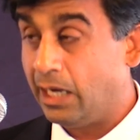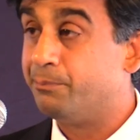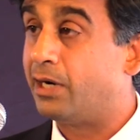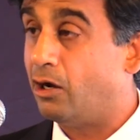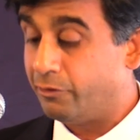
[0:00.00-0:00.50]

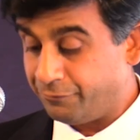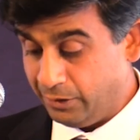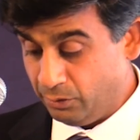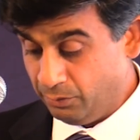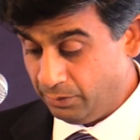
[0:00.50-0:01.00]
I'm proud
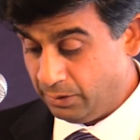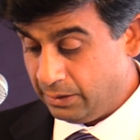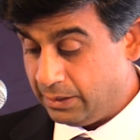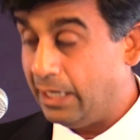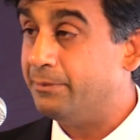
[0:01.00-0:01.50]
of you.
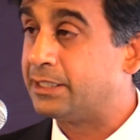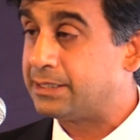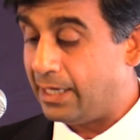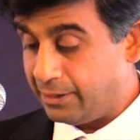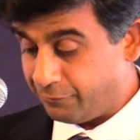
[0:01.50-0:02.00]
I'm
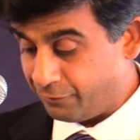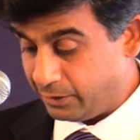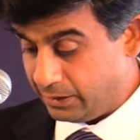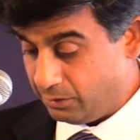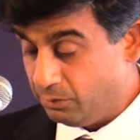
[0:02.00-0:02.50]
excited
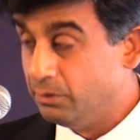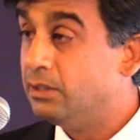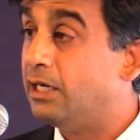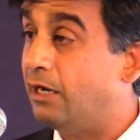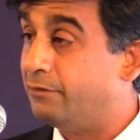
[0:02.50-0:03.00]
for you.
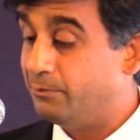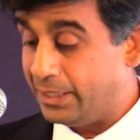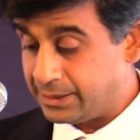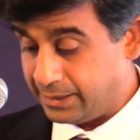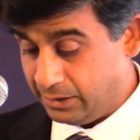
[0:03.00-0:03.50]
I
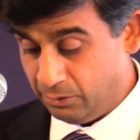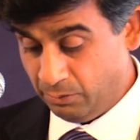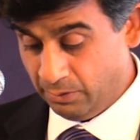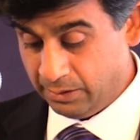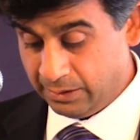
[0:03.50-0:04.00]
will miss
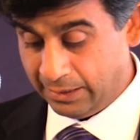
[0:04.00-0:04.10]
you.